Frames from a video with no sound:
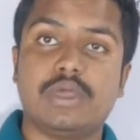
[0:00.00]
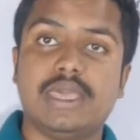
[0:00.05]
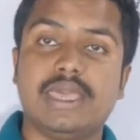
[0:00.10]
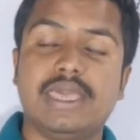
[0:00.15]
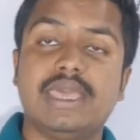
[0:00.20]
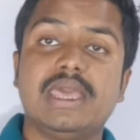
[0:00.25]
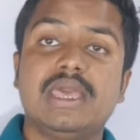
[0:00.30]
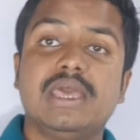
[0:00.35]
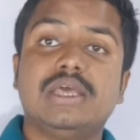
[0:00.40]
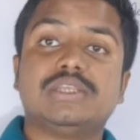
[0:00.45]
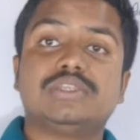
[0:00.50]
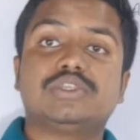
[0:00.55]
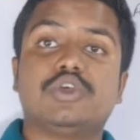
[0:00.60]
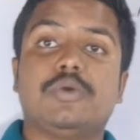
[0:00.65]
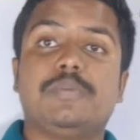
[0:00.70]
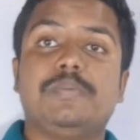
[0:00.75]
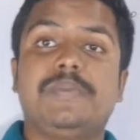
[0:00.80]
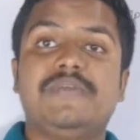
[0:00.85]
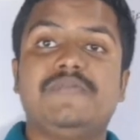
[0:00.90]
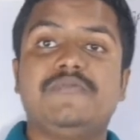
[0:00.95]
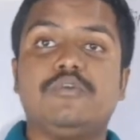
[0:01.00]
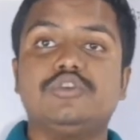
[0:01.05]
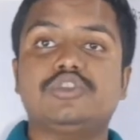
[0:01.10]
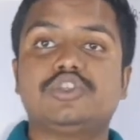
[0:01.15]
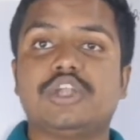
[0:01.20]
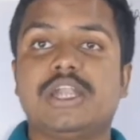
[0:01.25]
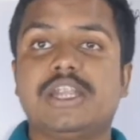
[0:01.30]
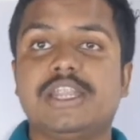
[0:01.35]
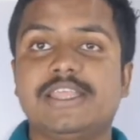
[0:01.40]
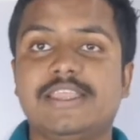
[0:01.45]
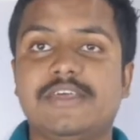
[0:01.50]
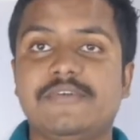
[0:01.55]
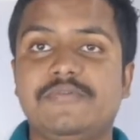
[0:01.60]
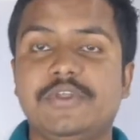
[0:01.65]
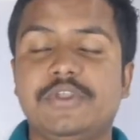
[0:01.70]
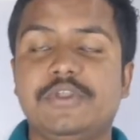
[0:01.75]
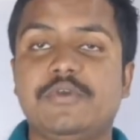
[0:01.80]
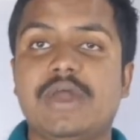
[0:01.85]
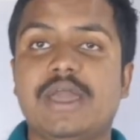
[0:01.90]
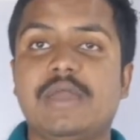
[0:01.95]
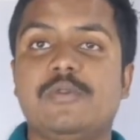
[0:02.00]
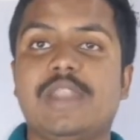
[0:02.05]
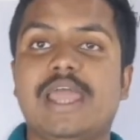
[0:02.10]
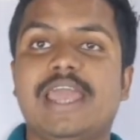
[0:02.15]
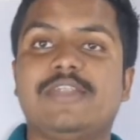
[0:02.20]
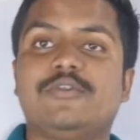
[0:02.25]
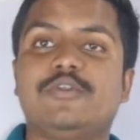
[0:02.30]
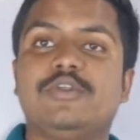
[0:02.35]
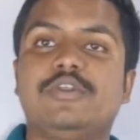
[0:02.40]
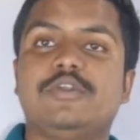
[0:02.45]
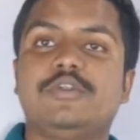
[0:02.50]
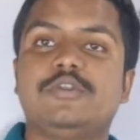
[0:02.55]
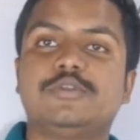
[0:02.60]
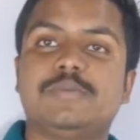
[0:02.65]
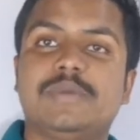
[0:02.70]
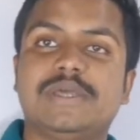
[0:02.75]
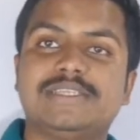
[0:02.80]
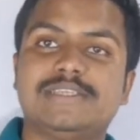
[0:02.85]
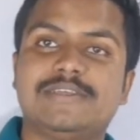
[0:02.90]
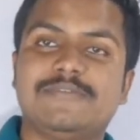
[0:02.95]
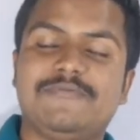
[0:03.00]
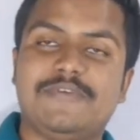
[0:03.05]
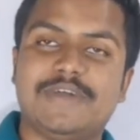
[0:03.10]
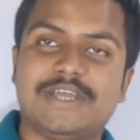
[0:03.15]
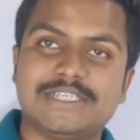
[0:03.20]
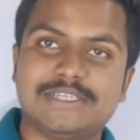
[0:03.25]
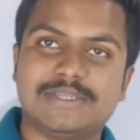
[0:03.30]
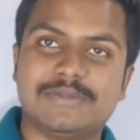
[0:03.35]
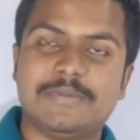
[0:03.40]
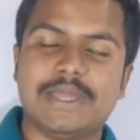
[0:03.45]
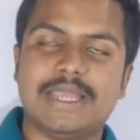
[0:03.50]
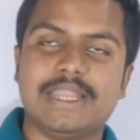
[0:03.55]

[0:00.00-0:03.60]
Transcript: Okay, so before starting the video I would like to introduce myself first.